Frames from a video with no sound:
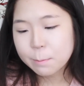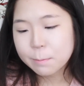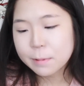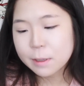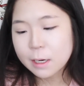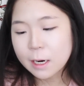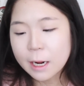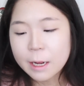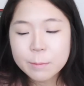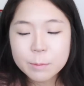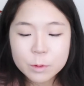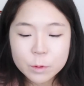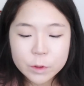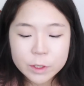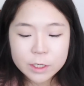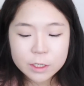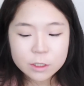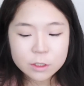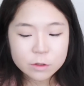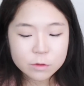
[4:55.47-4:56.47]
but I'm
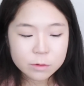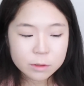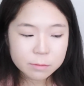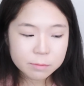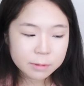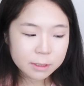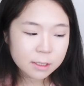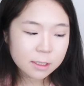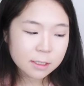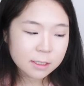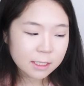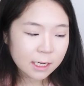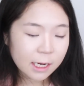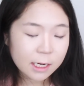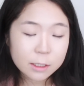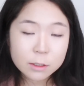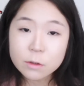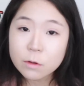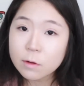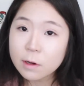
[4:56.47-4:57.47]
going to do it because
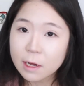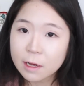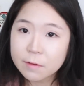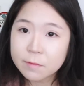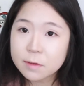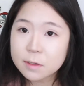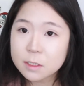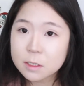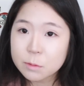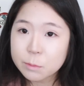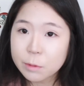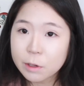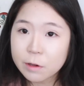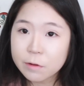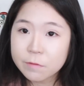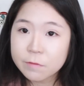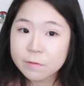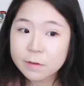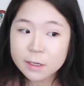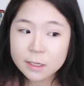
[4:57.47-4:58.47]
I don't have a
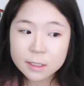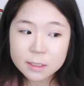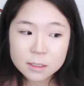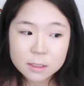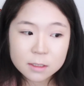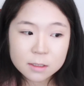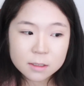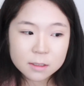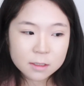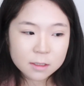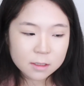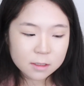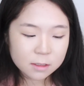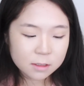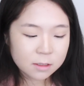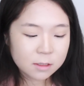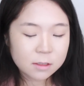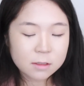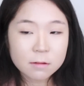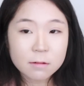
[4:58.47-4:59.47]
small face,
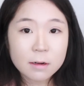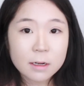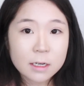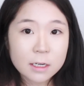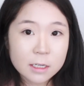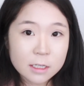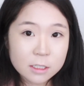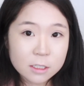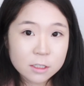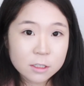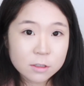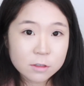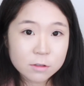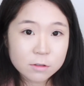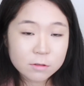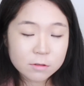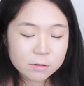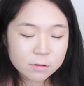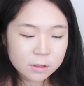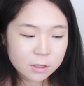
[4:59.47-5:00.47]
so I need
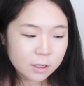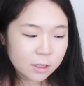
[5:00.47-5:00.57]
to